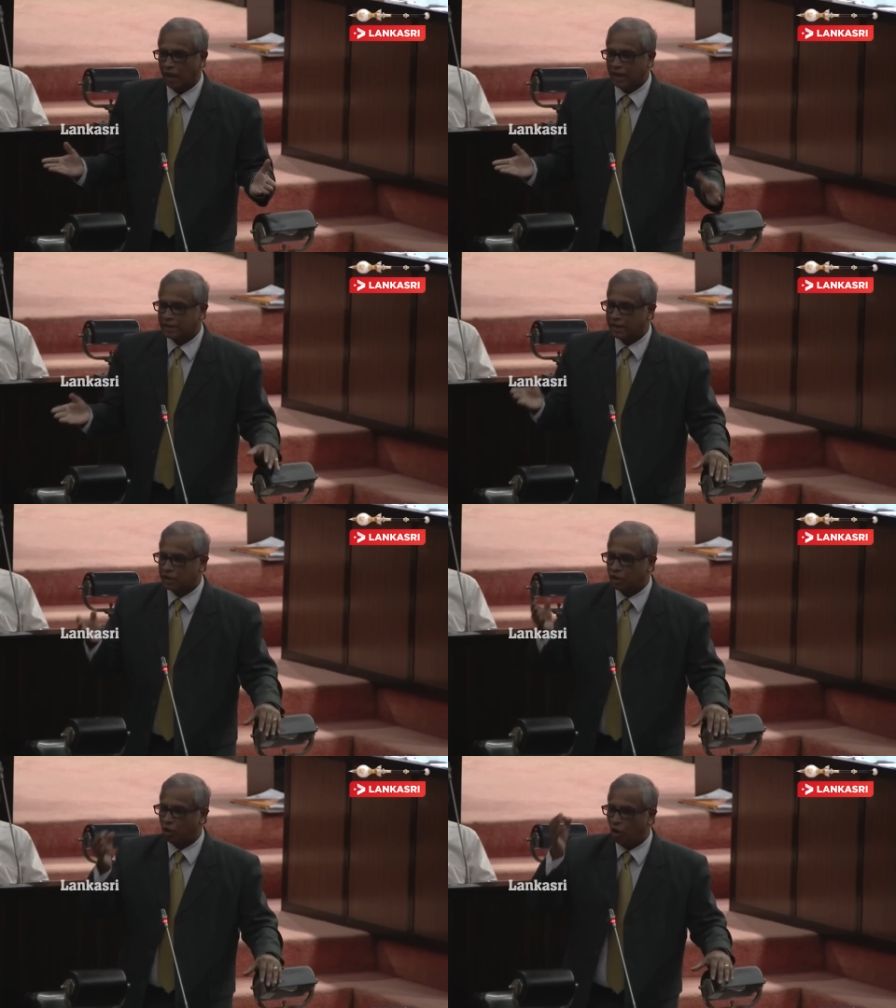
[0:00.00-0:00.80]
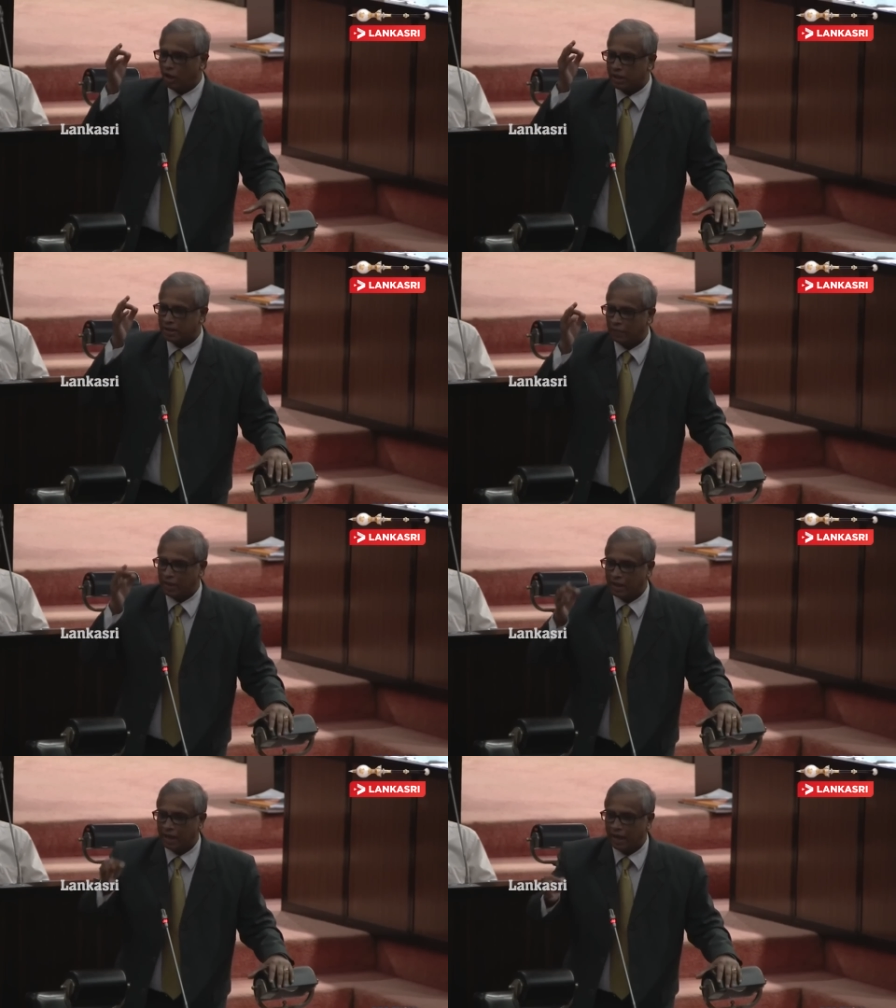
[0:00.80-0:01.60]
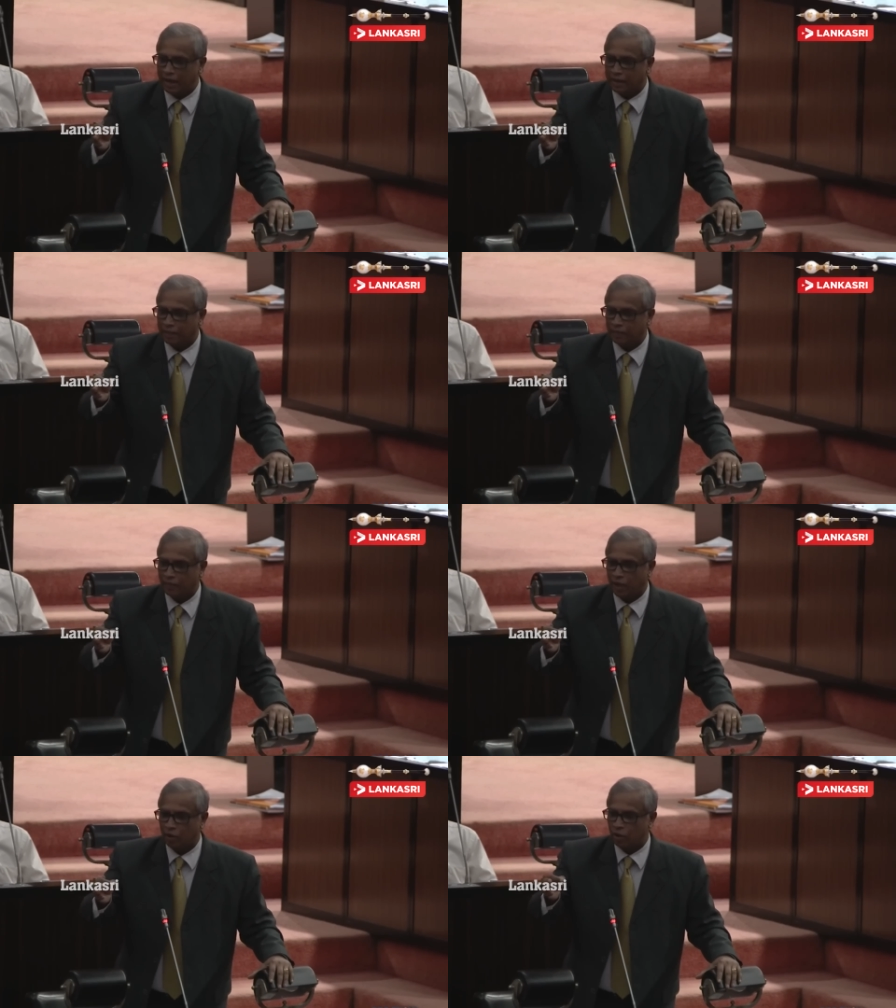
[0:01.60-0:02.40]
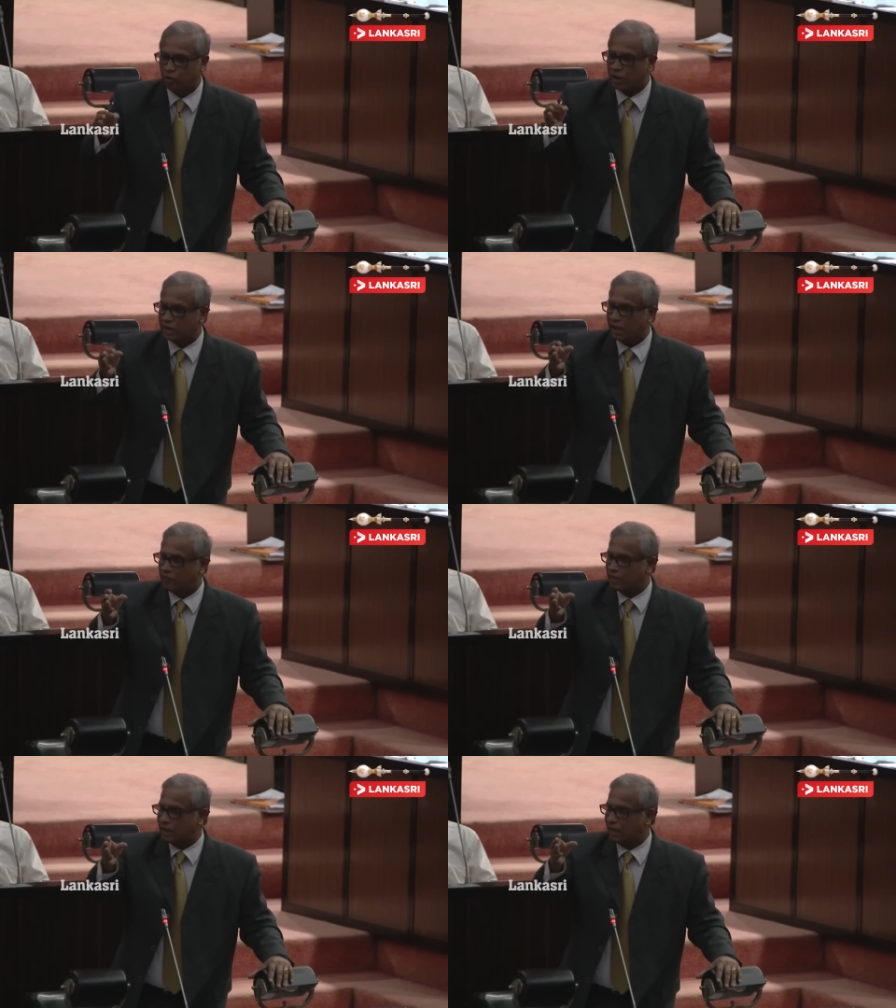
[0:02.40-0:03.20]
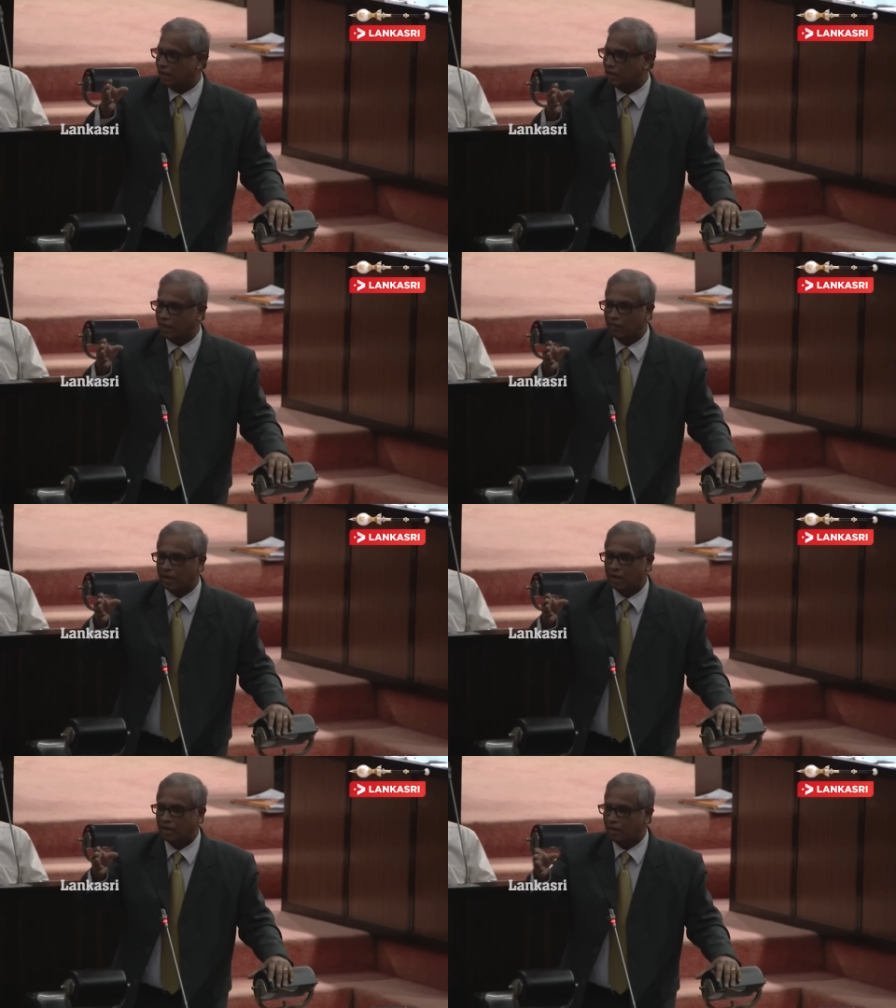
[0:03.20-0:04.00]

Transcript: Access to lawyers have been denied. I know you will say it was given